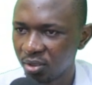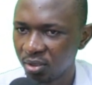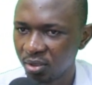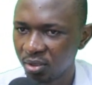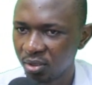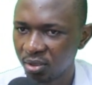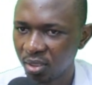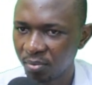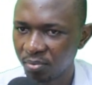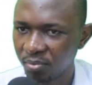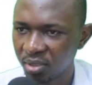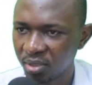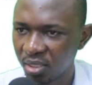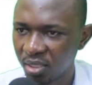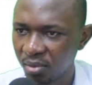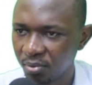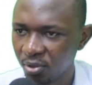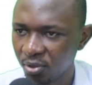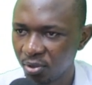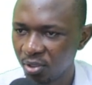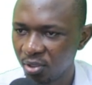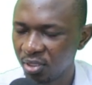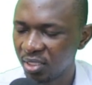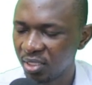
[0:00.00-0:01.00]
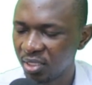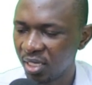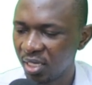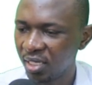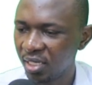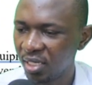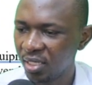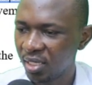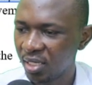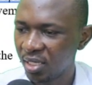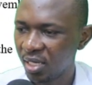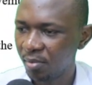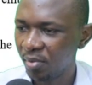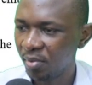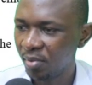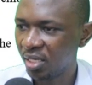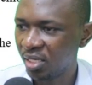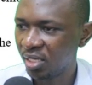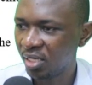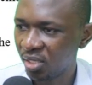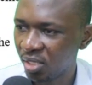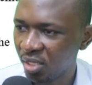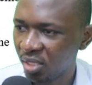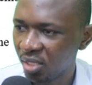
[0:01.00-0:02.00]
Subscription is an income,
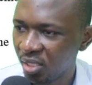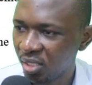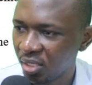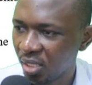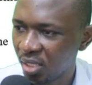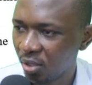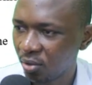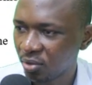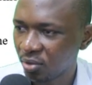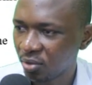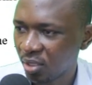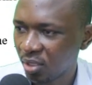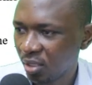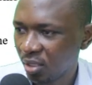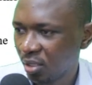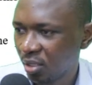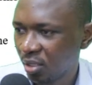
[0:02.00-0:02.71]
83,000.